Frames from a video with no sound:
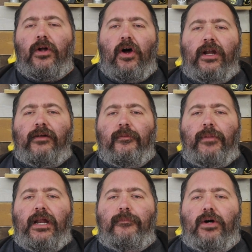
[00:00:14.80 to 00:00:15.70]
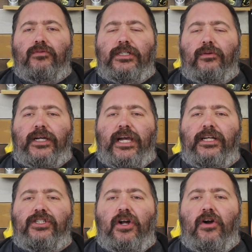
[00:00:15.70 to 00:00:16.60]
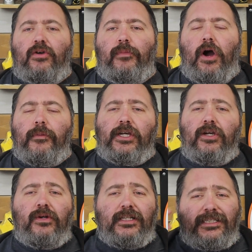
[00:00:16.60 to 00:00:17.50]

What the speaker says: on, everybody? Bones here with CAJUN.